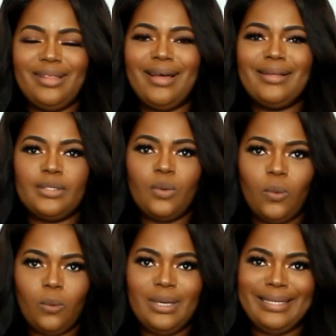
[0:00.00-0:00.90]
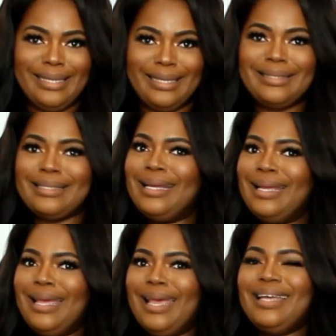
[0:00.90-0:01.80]
that has a hole in it
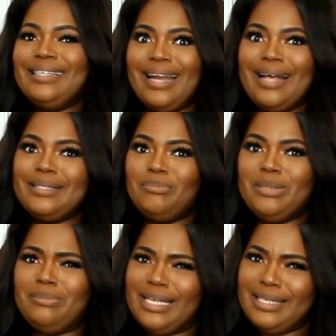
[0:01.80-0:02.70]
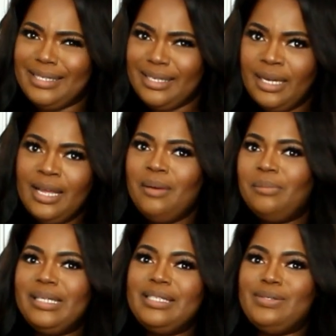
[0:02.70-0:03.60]
and it hasn't been messy,
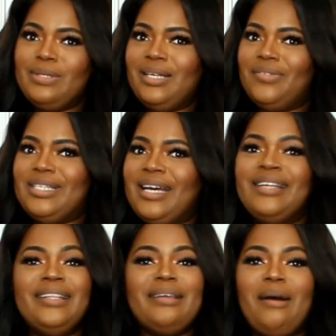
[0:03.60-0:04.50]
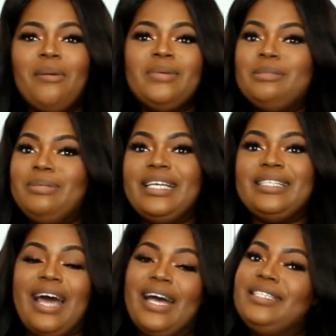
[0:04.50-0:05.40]
please do leave it down in the comments
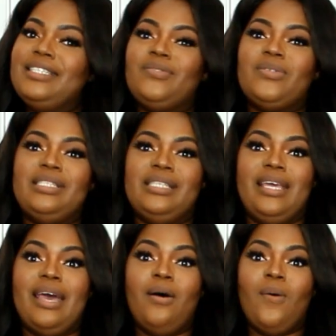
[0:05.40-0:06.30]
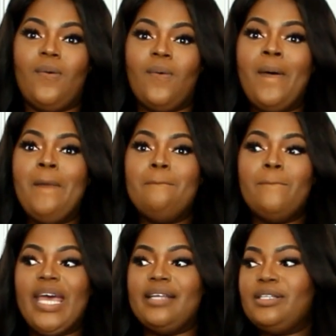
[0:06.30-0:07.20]
because I just foresee a whole
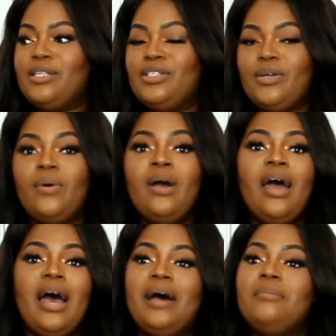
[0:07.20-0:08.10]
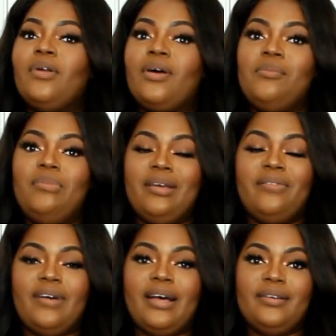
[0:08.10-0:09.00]
mess. So I'm not a big
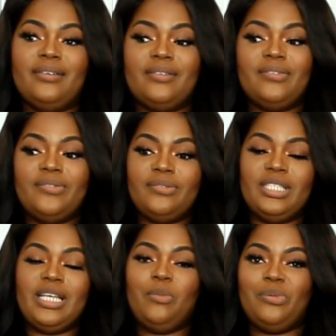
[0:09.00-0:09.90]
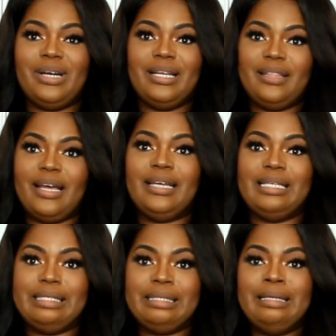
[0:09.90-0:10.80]
fan of shapewear that
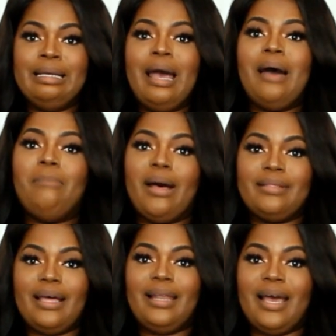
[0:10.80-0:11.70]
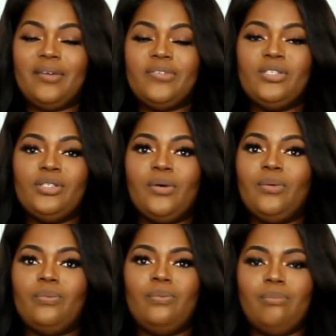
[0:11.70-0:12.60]
is about that life,
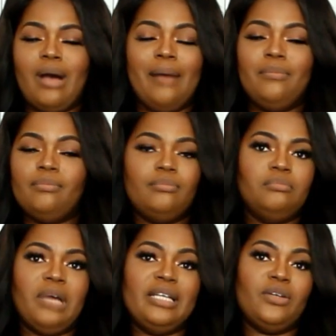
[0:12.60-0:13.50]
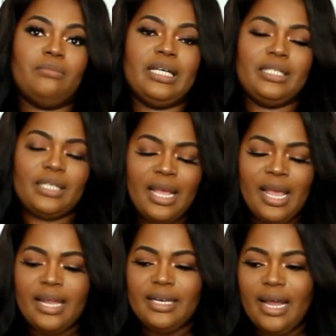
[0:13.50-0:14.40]
so I don't mind.
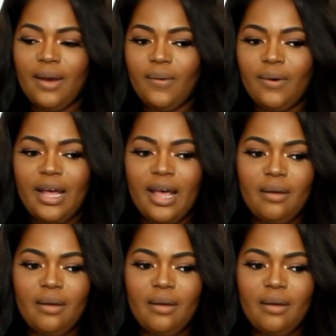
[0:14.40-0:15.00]
Now